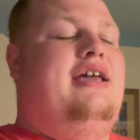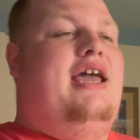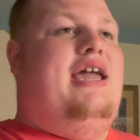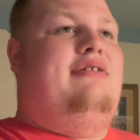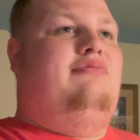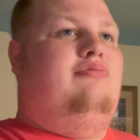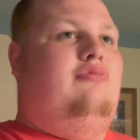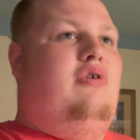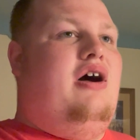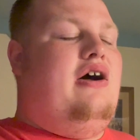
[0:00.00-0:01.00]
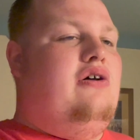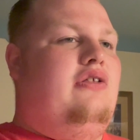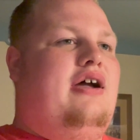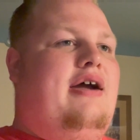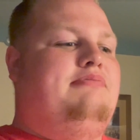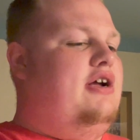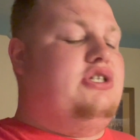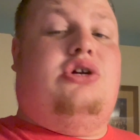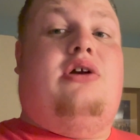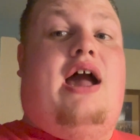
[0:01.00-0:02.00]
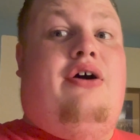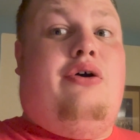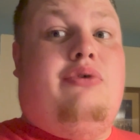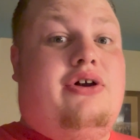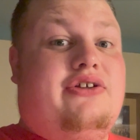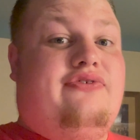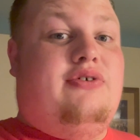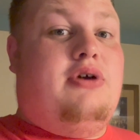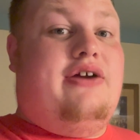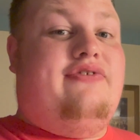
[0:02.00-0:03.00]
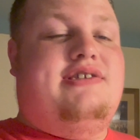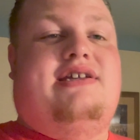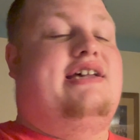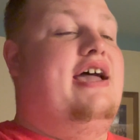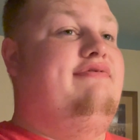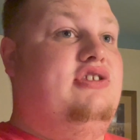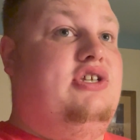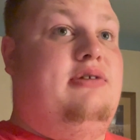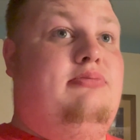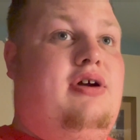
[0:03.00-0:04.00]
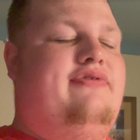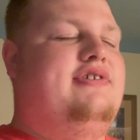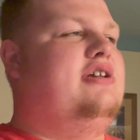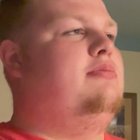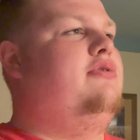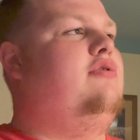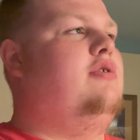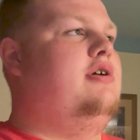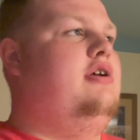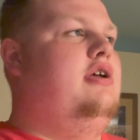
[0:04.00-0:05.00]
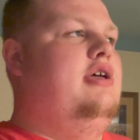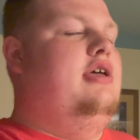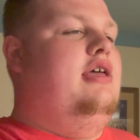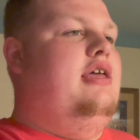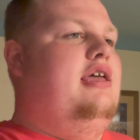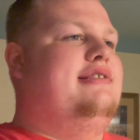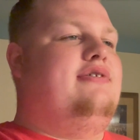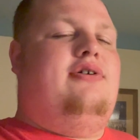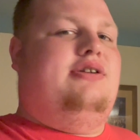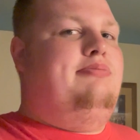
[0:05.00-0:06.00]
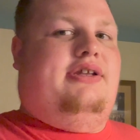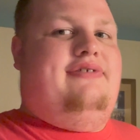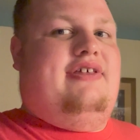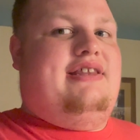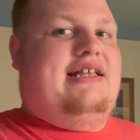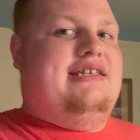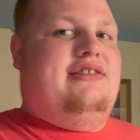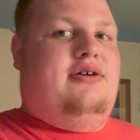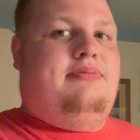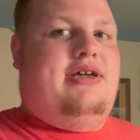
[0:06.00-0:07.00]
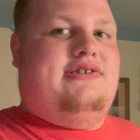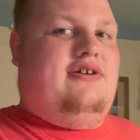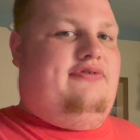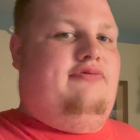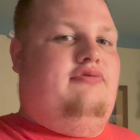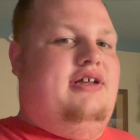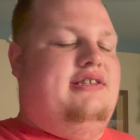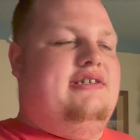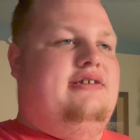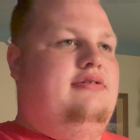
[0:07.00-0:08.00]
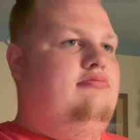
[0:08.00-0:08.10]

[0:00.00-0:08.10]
And while I'm not sure how it works for breakfast, because I haven't done breakfast there before, it's hard to believe that that's in there based off of what's